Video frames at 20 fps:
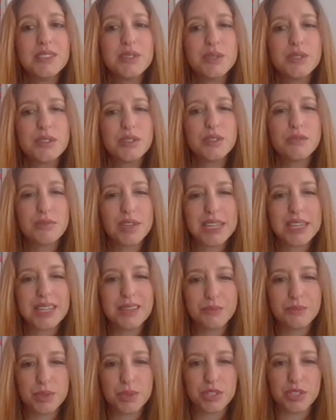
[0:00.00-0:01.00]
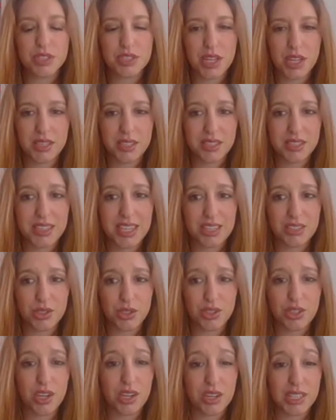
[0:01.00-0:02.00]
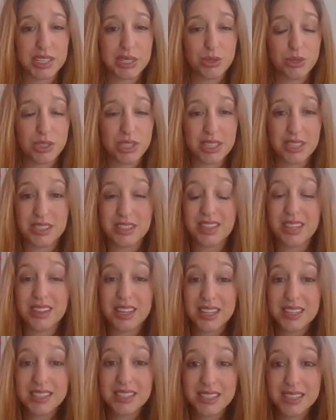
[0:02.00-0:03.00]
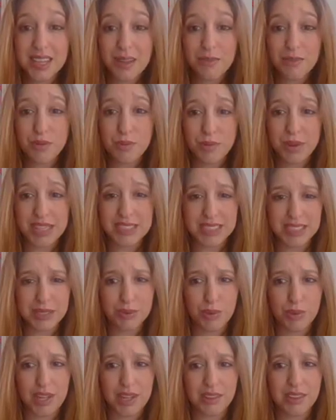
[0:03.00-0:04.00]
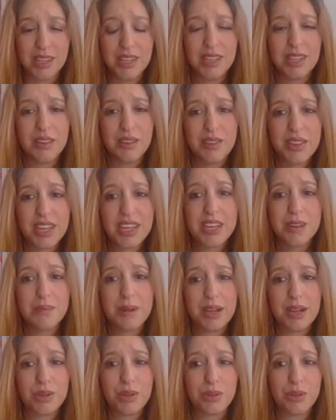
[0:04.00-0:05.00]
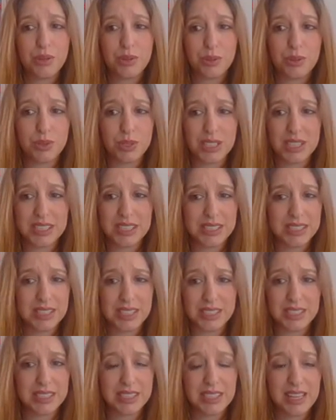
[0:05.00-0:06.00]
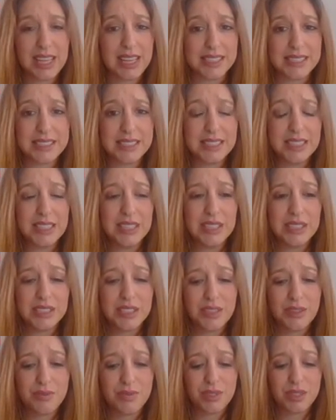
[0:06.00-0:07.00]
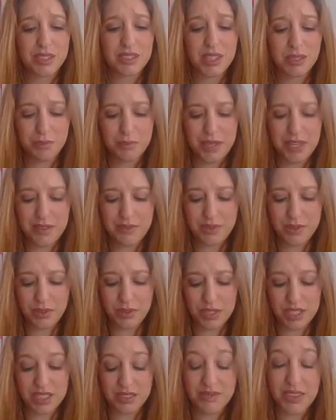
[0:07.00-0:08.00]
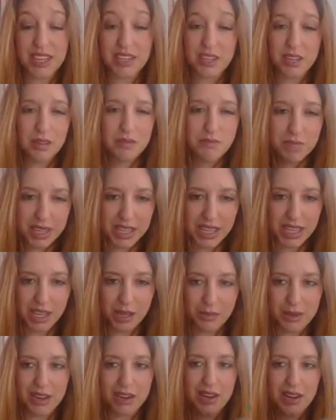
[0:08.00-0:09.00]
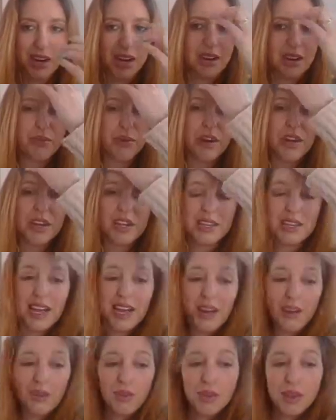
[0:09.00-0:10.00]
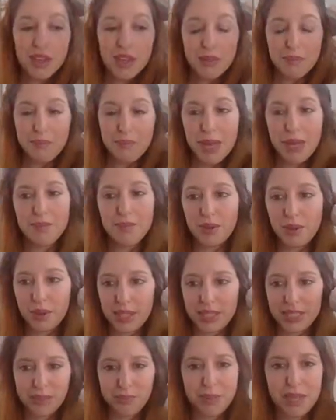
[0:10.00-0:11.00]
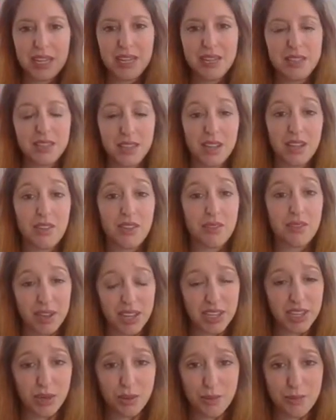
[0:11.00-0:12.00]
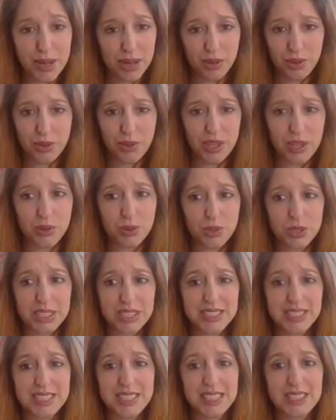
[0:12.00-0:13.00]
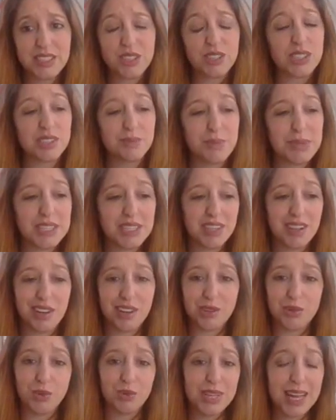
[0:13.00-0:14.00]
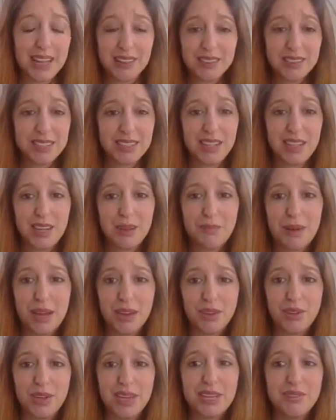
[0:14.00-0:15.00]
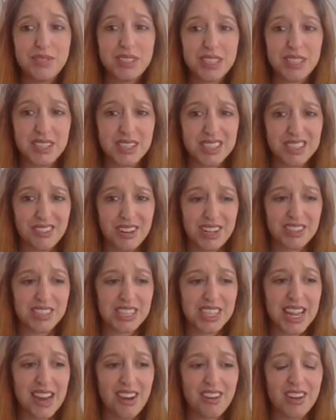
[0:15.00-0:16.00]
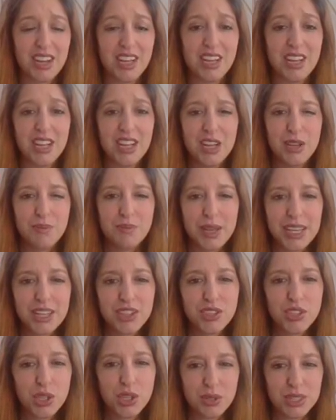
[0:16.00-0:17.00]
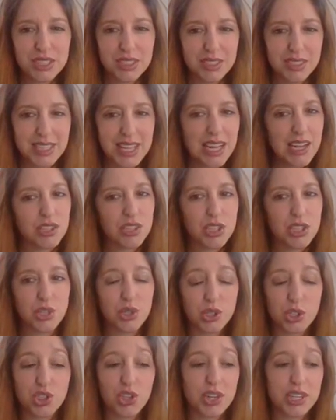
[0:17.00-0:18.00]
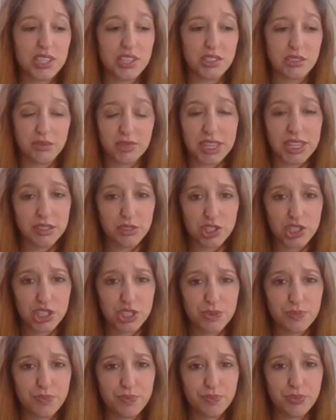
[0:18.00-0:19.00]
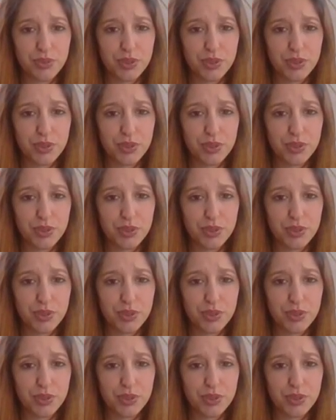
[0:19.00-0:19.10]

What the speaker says: It's also really important to understand your target audience, and that's the same for press as well. Think about who your audience is. So, for example, if you're at a venue thinking about live work now, maybe you can speak to the venue about who their audience is. You could speak to the local council about who lives in the surrounding area. Make sure you understand who you're trying to reach.